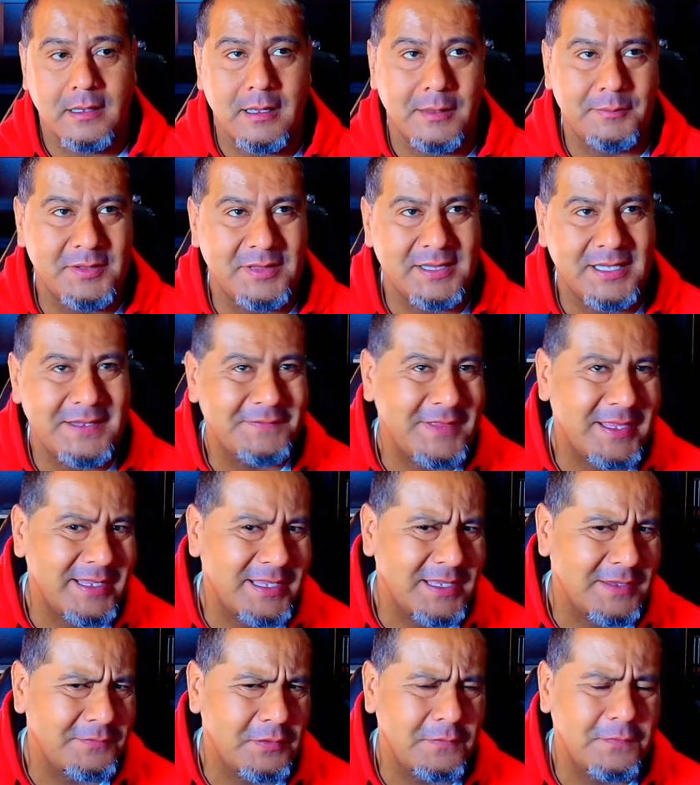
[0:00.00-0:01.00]
I believe they
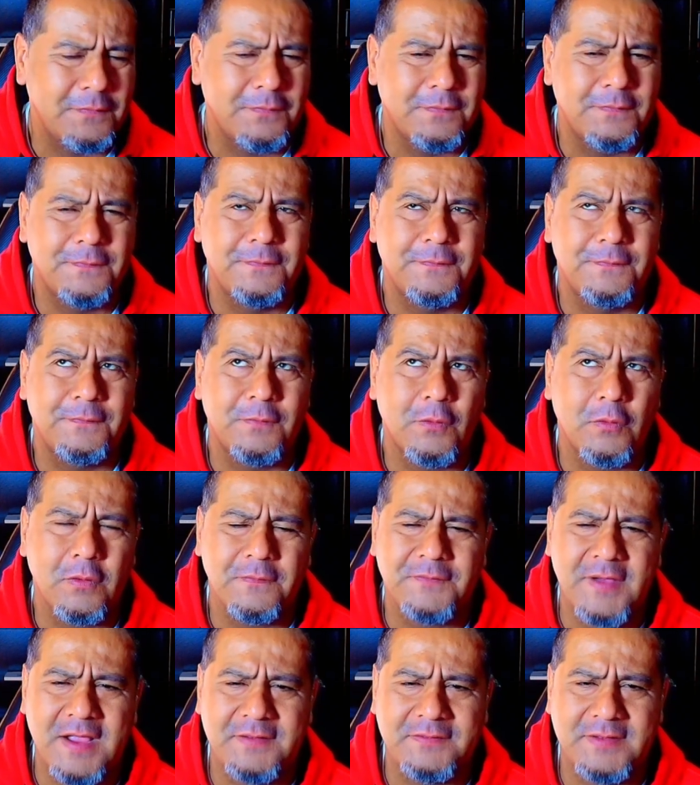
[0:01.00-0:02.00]
give you 4 or
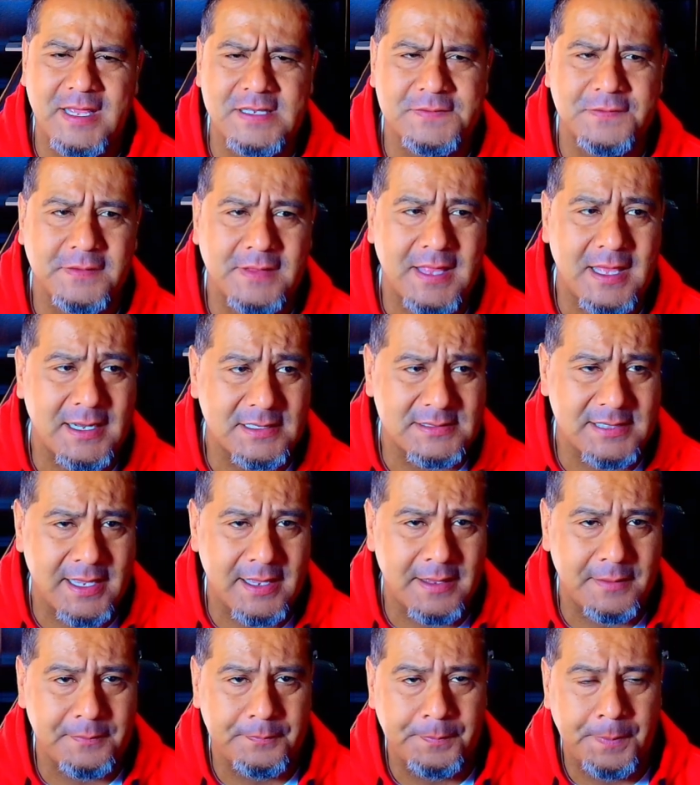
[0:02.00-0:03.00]
5 days for that
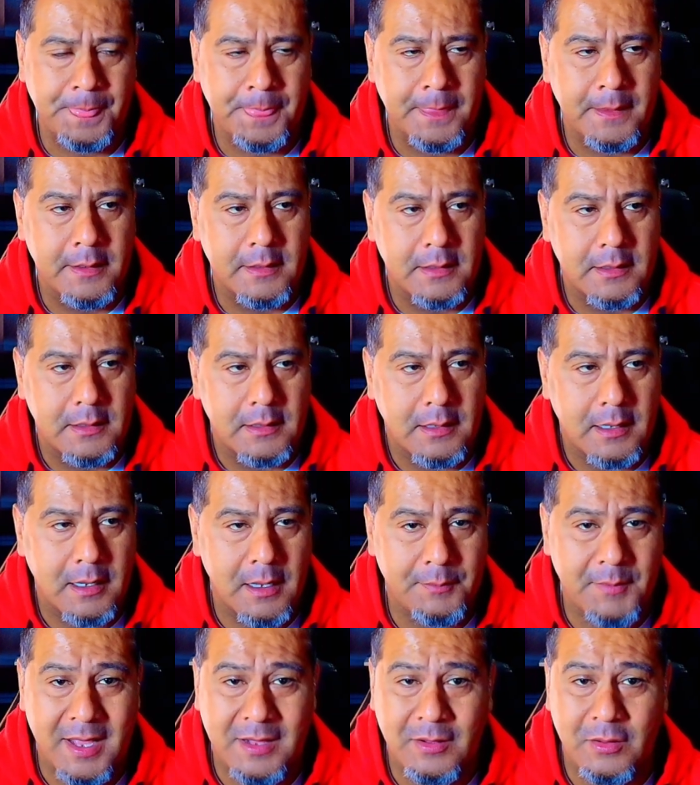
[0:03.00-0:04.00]
exam.
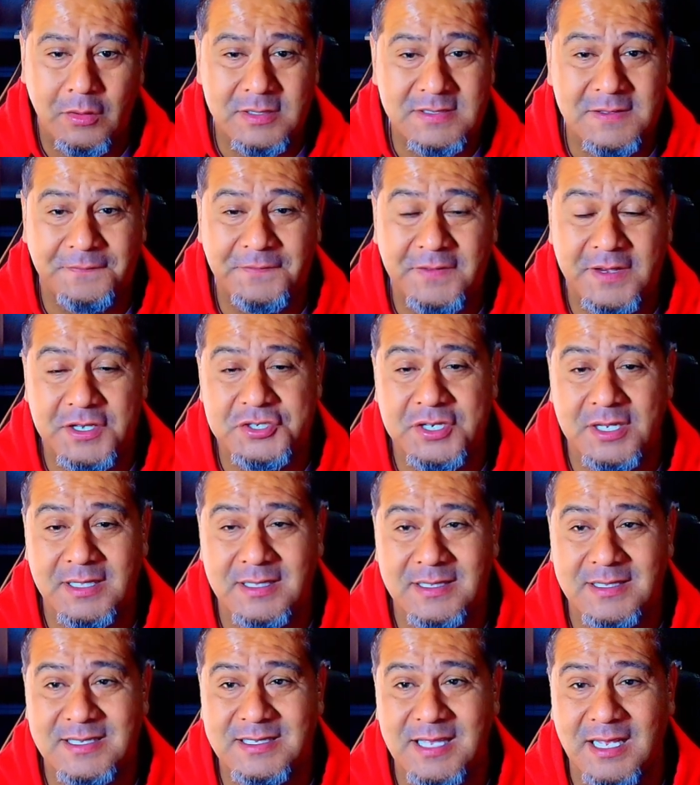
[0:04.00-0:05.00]
My goal is to finish
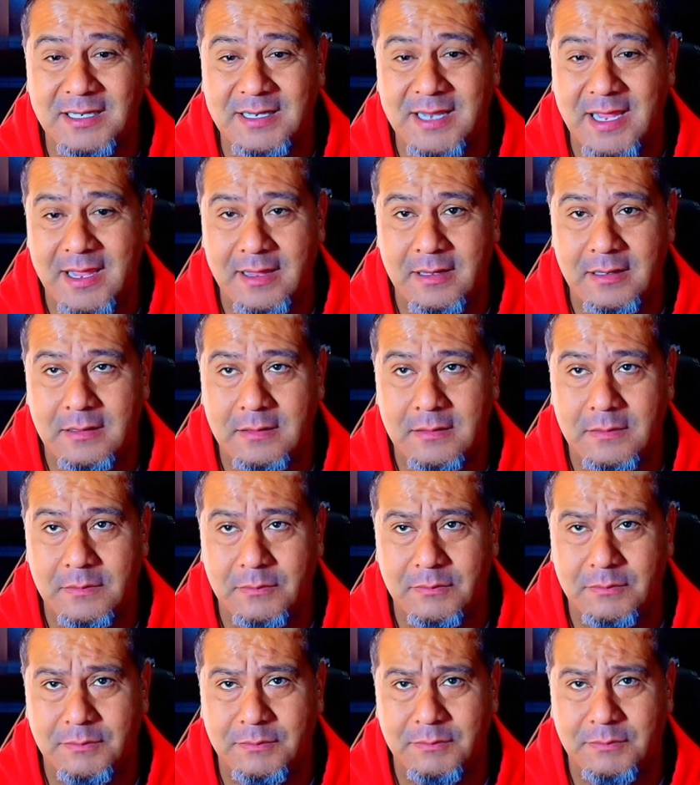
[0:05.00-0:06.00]
it
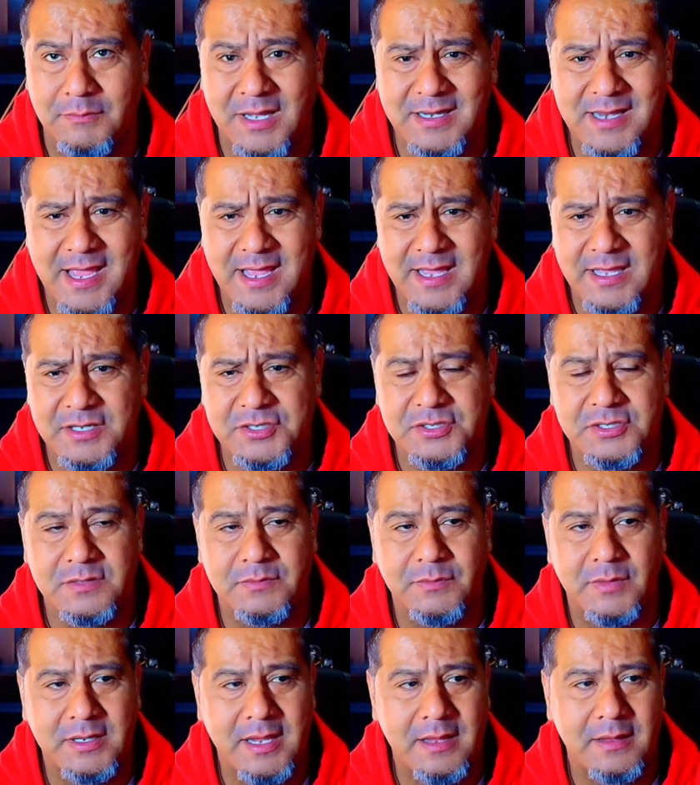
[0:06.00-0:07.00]
Monday
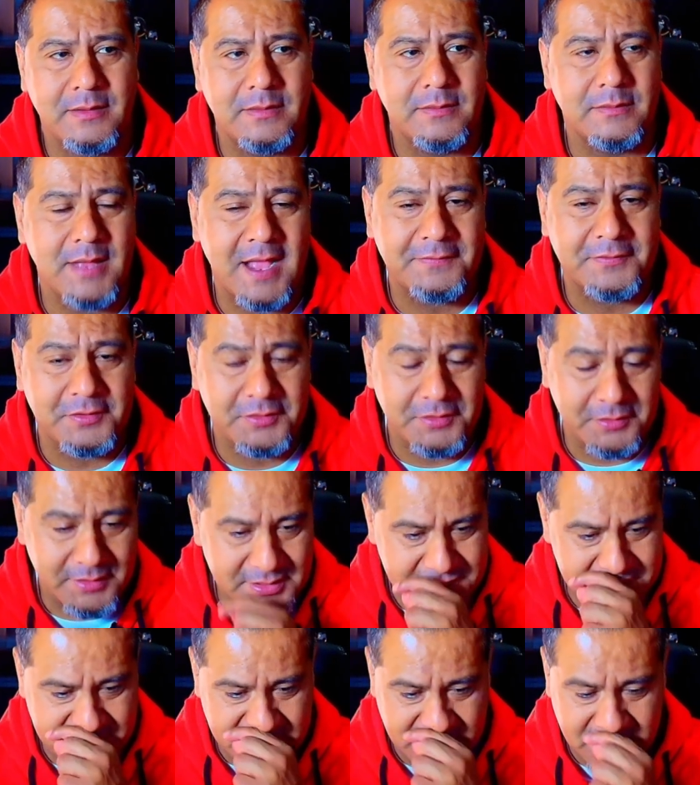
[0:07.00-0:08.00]

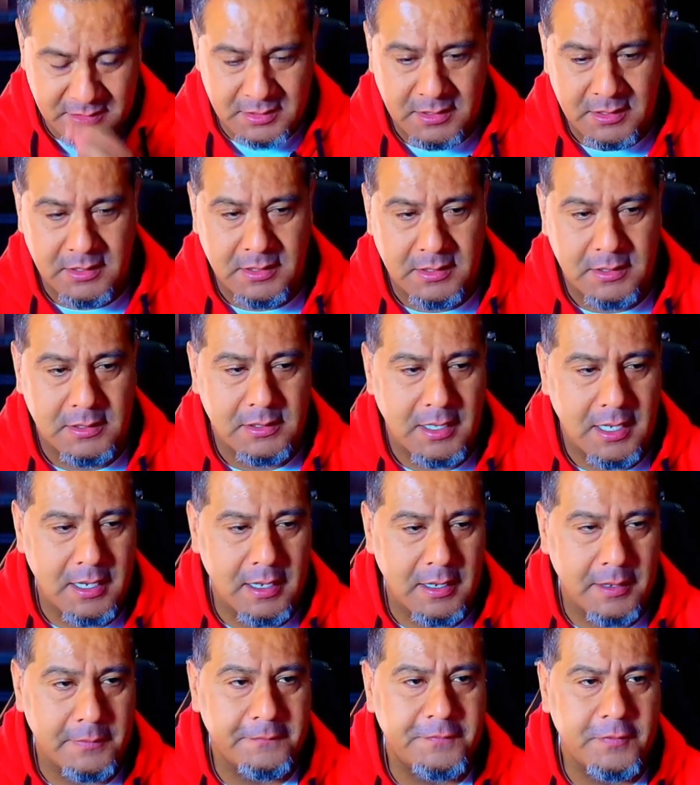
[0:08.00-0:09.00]
afternoon-ish.
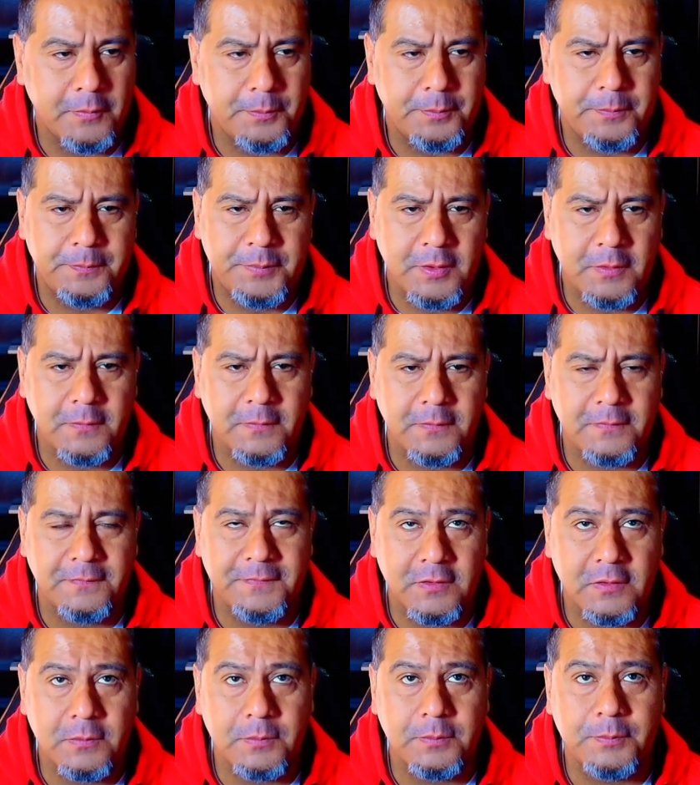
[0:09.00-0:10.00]

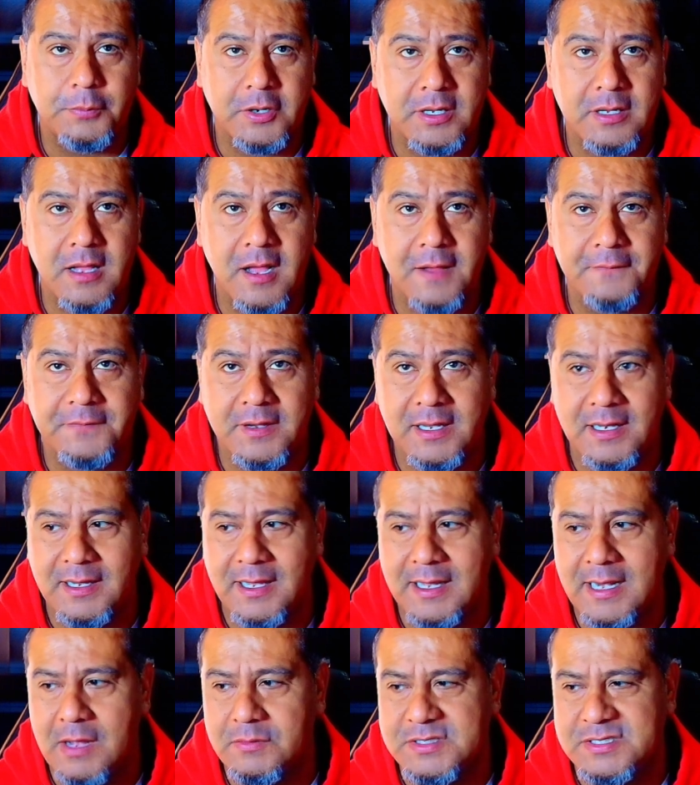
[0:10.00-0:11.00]
Feel pretty confident.
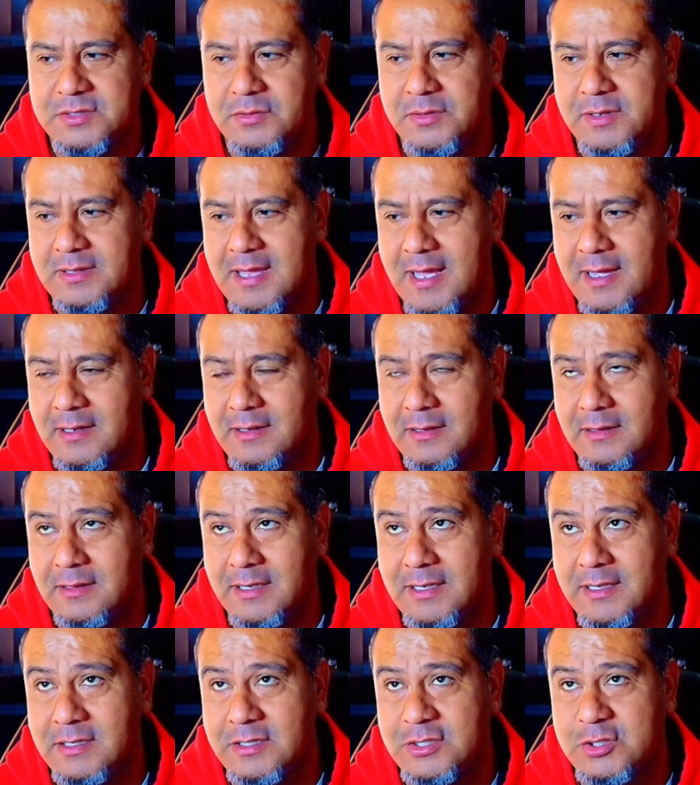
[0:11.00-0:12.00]
Again, I was doing that
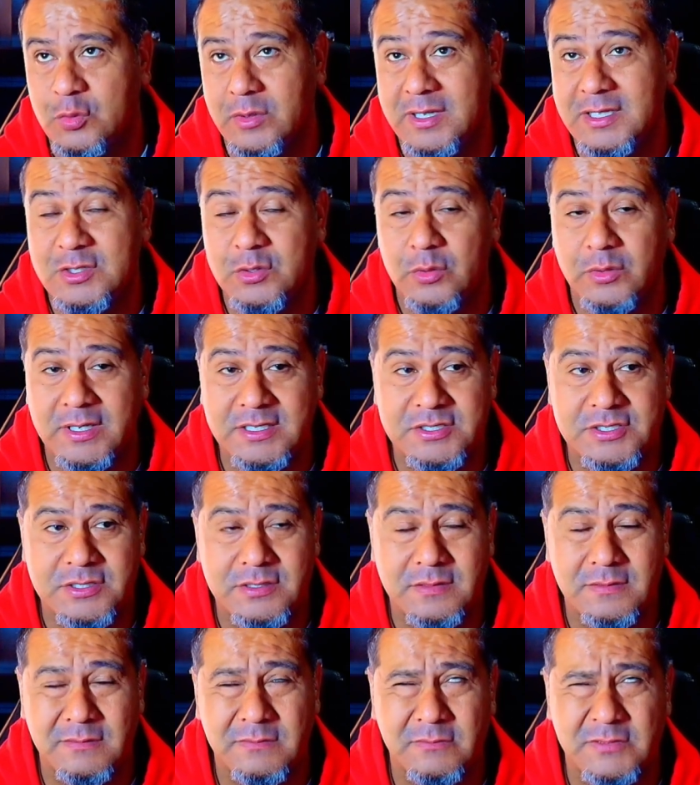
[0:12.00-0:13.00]
in
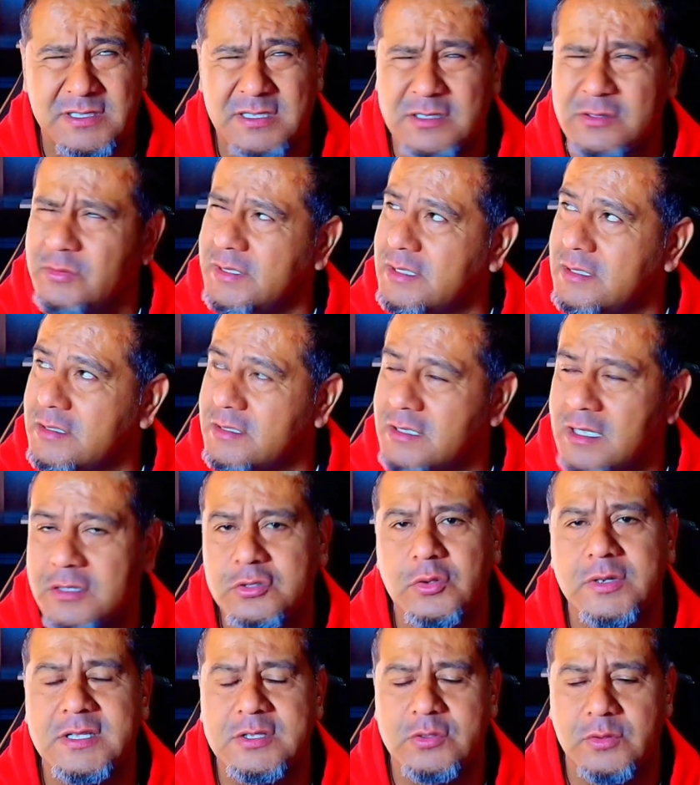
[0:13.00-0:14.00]

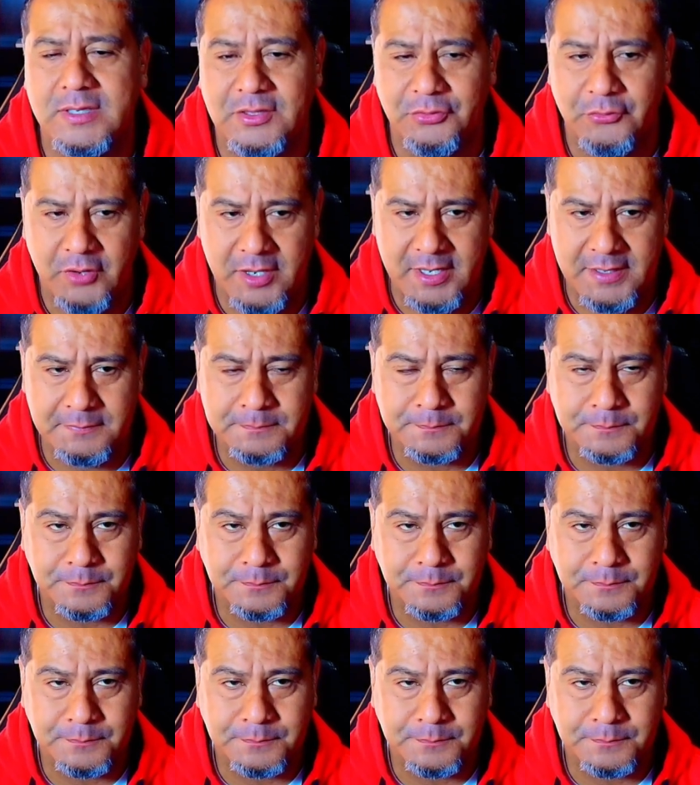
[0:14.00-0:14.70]
2023.